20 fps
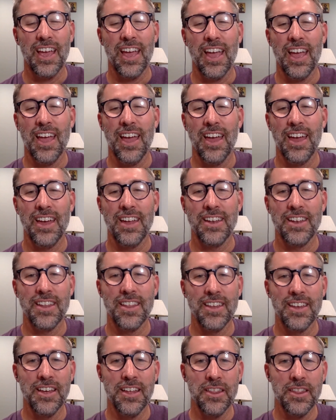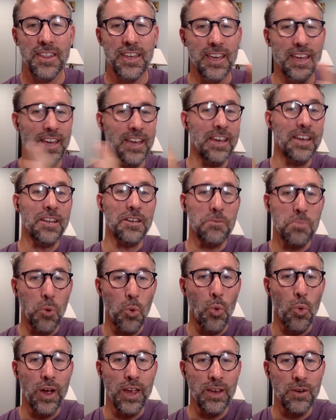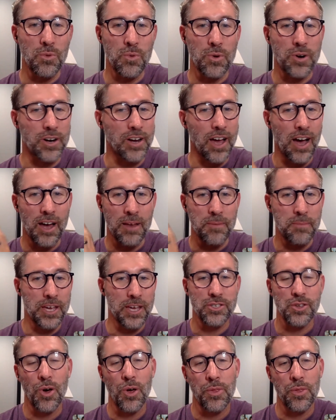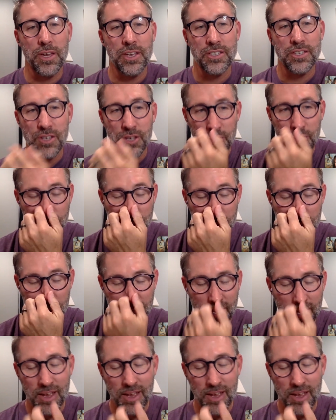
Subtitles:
And then the end point where God makes all things new.